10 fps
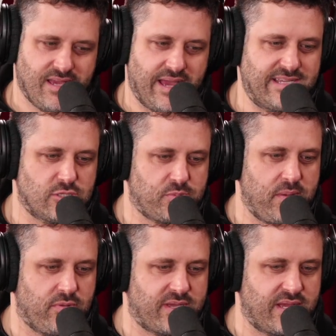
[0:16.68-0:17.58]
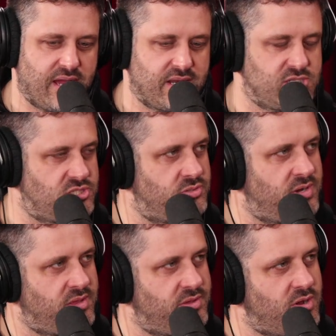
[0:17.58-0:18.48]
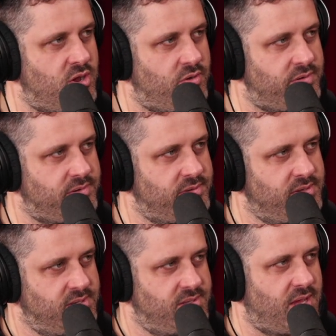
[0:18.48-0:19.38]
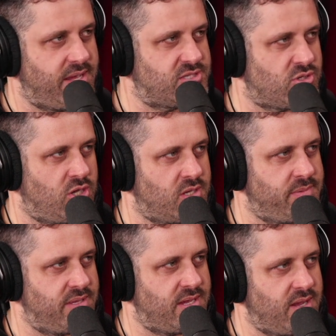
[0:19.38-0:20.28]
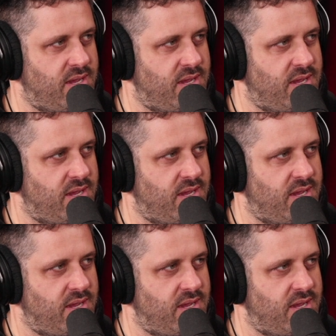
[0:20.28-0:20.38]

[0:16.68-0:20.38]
I guess those people can kind of just do it on their own. I guess they're all going to be like,